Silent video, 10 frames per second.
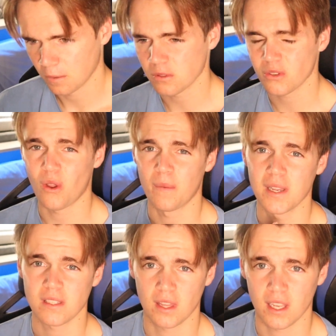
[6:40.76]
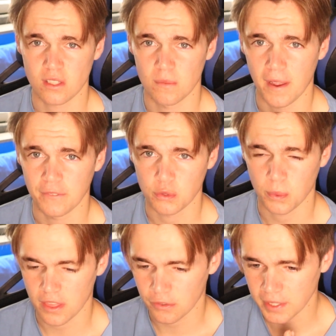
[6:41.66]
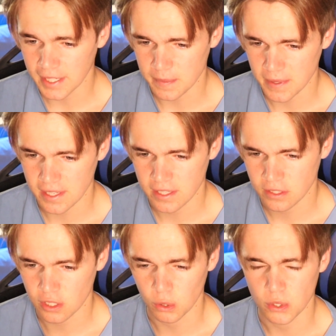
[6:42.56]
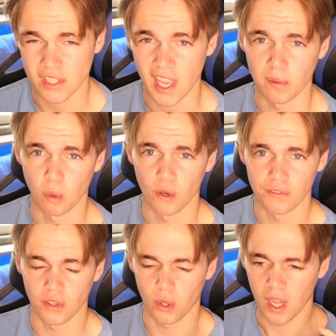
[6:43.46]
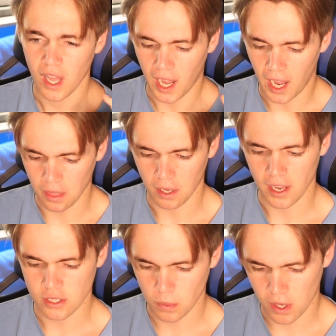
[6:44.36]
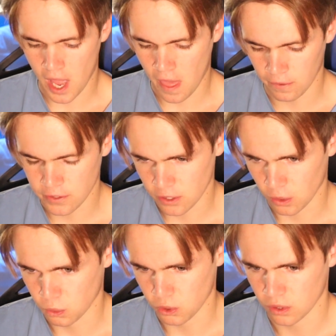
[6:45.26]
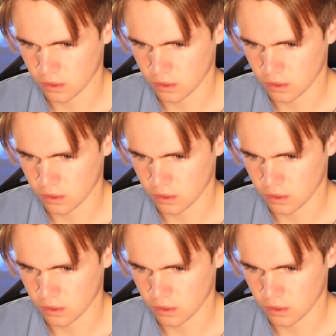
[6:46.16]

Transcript: Also, a massive thanks to MadFUT 23 SBCs, solutions, and more for uh, the last one, and the solution.